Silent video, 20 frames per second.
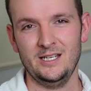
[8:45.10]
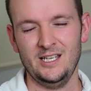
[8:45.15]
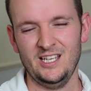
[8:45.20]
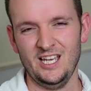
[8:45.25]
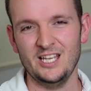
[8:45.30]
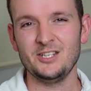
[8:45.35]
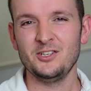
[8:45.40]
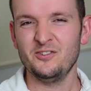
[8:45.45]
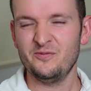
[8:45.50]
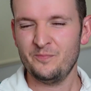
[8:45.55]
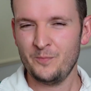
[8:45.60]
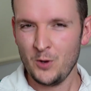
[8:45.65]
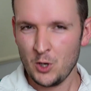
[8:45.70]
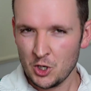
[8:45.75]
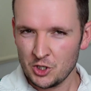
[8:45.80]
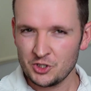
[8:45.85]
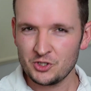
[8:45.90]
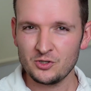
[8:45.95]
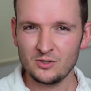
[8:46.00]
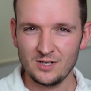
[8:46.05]
and you've
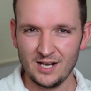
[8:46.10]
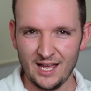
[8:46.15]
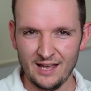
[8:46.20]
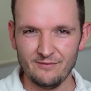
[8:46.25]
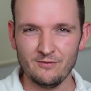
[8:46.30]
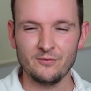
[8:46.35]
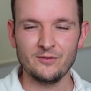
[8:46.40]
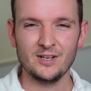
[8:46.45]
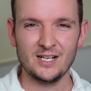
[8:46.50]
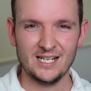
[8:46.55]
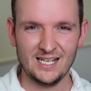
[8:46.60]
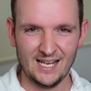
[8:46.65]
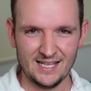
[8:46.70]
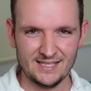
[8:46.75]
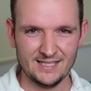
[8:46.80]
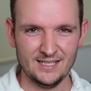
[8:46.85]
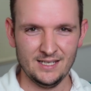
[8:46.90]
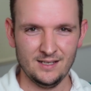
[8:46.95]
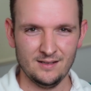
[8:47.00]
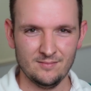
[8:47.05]
purged your life of the
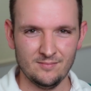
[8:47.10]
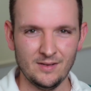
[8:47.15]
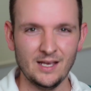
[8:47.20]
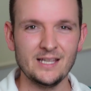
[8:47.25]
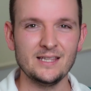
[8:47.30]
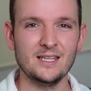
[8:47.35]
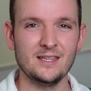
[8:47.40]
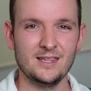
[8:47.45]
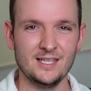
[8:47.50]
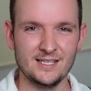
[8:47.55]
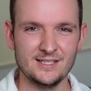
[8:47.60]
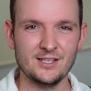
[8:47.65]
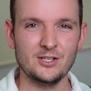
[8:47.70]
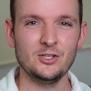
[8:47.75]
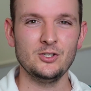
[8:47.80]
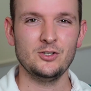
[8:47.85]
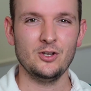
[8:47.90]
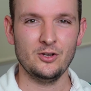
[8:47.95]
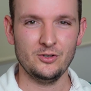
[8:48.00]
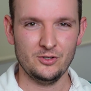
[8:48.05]
clutter and the things that
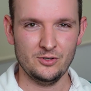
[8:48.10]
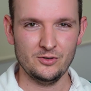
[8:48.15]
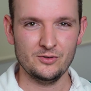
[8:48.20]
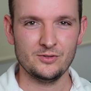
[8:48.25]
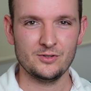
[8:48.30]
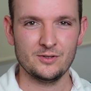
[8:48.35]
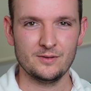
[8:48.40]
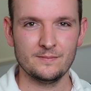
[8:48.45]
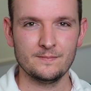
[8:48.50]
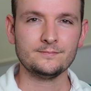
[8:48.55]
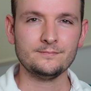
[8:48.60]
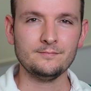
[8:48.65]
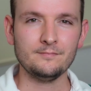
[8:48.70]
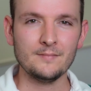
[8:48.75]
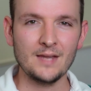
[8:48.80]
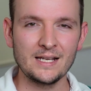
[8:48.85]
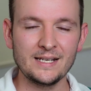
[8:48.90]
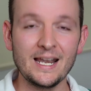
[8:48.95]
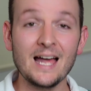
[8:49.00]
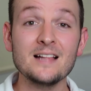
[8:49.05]
you don't use.
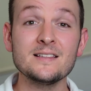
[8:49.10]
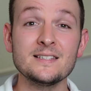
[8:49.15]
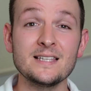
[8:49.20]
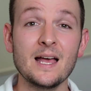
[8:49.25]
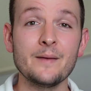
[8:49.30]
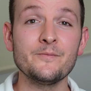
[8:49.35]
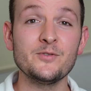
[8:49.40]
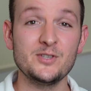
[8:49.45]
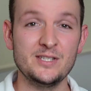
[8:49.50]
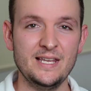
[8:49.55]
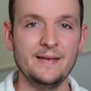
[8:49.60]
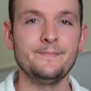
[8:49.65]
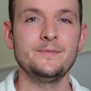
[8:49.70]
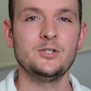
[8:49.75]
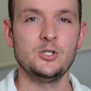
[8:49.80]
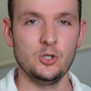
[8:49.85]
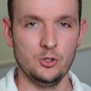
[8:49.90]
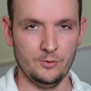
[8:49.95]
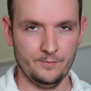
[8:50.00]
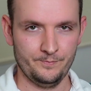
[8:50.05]
Now it's time for step
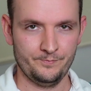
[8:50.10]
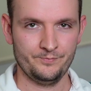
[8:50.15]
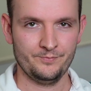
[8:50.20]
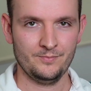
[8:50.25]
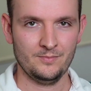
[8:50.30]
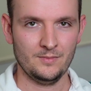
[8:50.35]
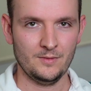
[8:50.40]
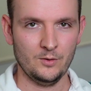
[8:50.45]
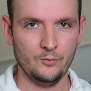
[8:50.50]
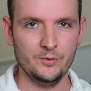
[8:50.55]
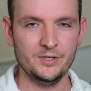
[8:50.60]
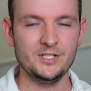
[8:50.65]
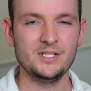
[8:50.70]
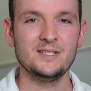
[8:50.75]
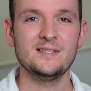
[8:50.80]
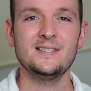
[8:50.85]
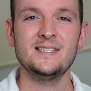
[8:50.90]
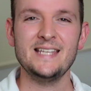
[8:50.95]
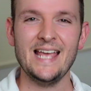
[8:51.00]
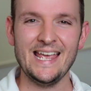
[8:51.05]
two, which
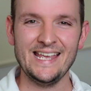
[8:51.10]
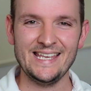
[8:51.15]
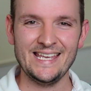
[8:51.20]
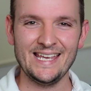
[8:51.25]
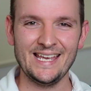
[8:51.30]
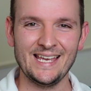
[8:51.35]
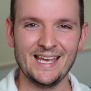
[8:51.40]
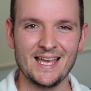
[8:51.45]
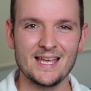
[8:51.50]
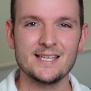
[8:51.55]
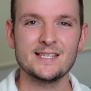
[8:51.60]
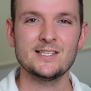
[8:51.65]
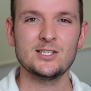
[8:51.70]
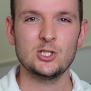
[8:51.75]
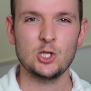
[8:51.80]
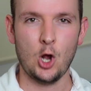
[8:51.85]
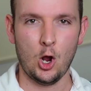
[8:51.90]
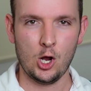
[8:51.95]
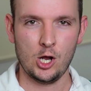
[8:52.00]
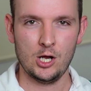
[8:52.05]
is taking
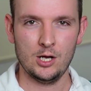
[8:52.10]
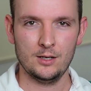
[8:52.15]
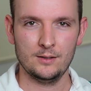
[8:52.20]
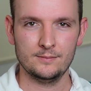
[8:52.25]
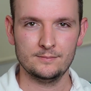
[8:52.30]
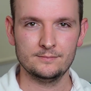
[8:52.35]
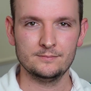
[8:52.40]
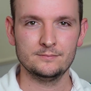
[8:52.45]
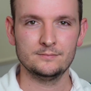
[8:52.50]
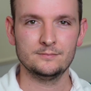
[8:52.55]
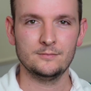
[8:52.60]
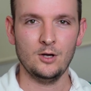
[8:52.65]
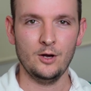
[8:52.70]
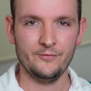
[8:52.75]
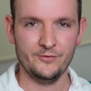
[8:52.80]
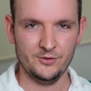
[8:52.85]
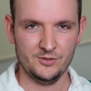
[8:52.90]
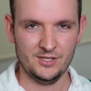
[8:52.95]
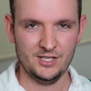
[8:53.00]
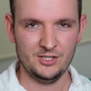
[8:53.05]
stock of
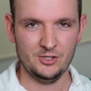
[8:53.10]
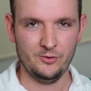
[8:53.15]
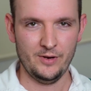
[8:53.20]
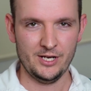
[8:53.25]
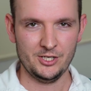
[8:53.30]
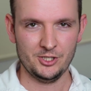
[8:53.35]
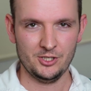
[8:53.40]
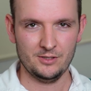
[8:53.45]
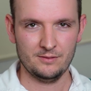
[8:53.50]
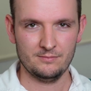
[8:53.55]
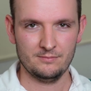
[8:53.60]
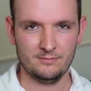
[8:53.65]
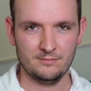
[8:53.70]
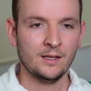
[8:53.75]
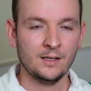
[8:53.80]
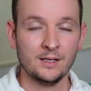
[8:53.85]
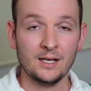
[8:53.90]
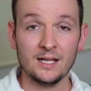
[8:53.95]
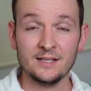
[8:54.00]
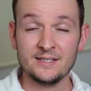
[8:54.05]
your situation.
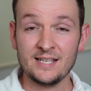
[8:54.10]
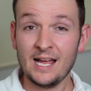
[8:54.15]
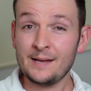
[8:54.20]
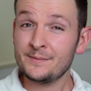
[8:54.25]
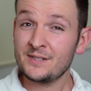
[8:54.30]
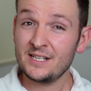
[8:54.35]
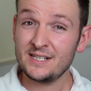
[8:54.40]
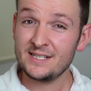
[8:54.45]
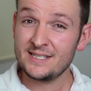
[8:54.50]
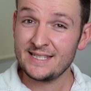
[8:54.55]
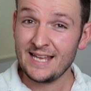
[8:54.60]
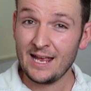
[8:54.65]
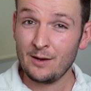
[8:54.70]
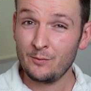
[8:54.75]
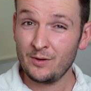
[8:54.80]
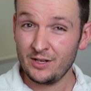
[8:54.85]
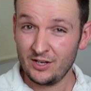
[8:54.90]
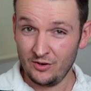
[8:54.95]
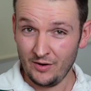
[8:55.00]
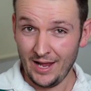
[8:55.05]
Now it's time to understand
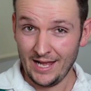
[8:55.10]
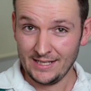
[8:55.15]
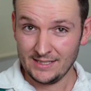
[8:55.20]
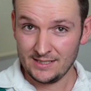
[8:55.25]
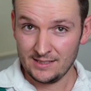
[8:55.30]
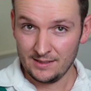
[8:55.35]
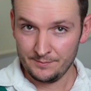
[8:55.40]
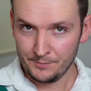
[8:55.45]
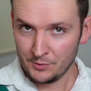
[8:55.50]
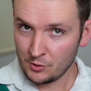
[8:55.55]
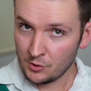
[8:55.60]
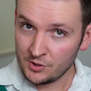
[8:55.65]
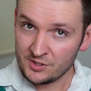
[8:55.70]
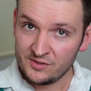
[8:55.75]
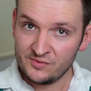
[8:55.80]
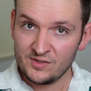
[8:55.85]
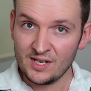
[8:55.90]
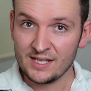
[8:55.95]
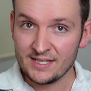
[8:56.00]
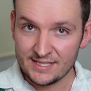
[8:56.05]
where you're at, and because
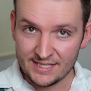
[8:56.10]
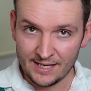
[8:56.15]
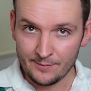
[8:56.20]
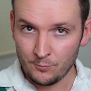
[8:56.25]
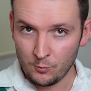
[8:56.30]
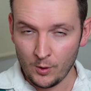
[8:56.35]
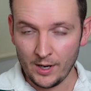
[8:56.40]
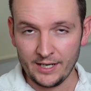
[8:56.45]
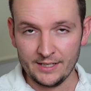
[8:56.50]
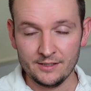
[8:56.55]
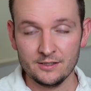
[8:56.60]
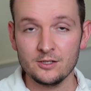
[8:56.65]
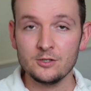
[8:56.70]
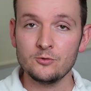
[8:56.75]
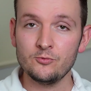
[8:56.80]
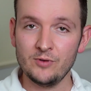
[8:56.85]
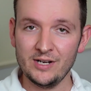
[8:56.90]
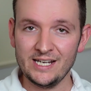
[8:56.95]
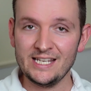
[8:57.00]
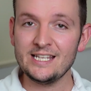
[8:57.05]
you've done step one, you're
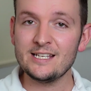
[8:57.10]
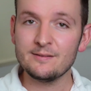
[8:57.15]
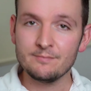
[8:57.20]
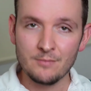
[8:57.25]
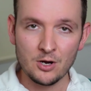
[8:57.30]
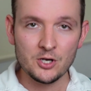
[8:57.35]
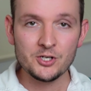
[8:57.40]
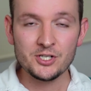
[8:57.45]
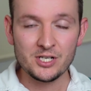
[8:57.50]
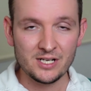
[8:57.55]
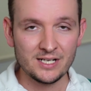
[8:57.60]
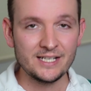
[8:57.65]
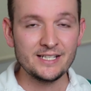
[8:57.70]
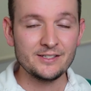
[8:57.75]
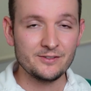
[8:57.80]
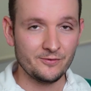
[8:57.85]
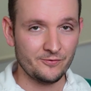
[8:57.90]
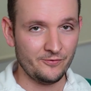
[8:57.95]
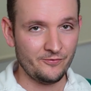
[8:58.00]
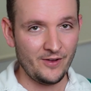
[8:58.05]
ready emotionally
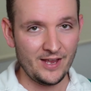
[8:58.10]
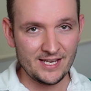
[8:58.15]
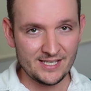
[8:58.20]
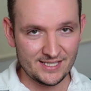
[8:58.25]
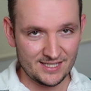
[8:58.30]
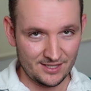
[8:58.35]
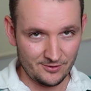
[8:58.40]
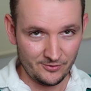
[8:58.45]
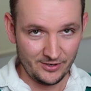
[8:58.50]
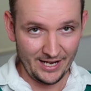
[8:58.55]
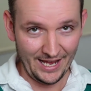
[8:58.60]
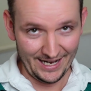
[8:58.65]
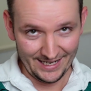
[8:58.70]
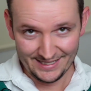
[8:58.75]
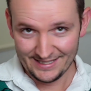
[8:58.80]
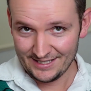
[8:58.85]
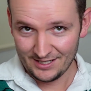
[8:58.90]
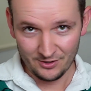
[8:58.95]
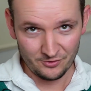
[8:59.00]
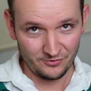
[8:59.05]
to face the
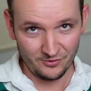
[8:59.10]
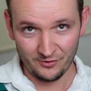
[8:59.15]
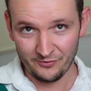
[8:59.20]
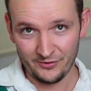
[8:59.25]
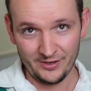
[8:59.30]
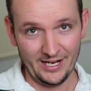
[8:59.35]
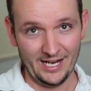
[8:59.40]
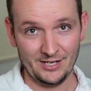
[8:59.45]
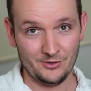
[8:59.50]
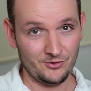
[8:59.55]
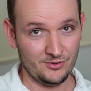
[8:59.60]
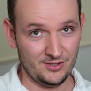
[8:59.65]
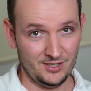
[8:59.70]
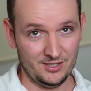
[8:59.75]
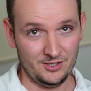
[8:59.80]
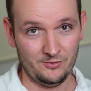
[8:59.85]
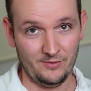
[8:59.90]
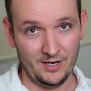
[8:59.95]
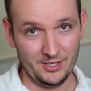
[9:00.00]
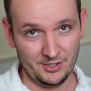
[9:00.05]
reality of your financial
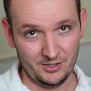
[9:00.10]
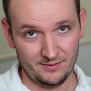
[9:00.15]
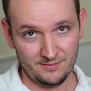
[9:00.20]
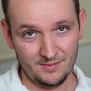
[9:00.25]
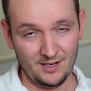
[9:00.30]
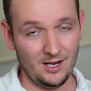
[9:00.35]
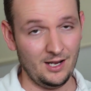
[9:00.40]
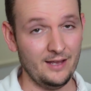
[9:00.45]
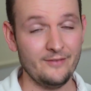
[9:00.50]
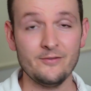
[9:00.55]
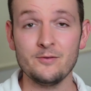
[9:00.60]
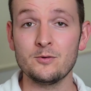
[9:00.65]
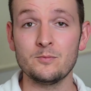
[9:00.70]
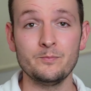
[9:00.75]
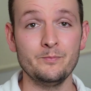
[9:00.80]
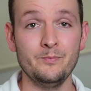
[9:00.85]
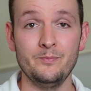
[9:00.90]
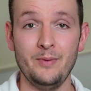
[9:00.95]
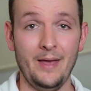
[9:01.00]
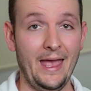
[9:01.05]
situation, however
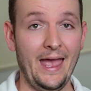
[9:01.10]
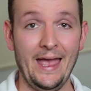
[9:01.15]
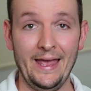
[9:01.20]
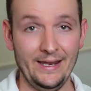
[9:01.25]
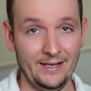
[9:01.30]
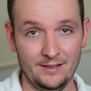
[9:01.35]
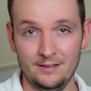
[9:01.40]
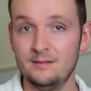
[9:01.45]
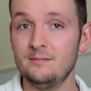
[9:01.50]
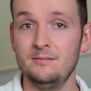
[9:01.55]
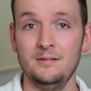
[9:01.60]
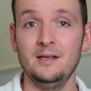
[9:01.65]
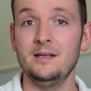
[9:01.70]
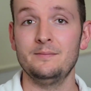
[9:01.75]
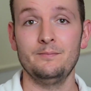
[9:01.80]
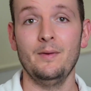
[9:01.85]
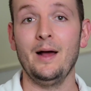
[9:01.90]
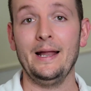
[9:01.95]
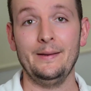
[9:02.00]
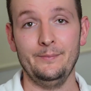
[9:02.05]
bad it
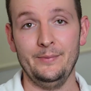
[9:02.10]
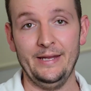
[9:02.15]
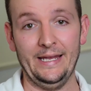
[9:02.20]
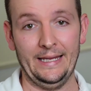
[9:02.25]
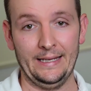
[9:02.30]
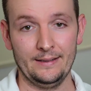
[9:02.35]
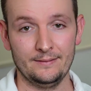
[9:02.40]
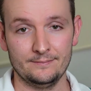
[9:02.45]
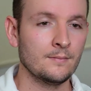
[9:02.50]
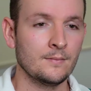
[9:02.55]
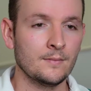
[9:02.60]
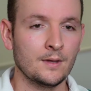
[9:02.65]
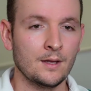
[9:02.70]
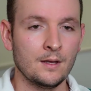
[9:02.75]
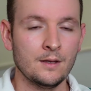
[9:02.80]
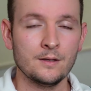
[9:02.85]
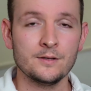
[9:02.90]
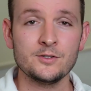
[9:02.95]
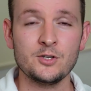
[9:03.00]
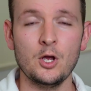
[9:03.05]
might be.
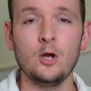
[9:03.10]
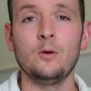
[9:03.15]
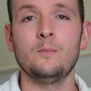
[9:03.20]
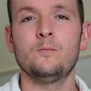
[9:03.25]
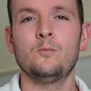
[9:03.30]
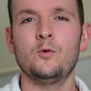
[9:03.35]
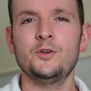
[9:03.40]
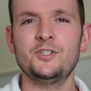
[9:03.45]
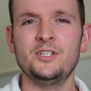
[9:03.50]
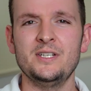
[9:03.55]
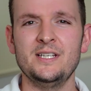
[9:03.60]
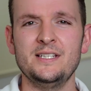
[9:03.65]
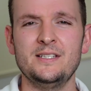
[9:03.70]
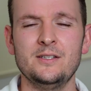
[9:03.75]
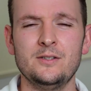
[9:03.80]
So what you need to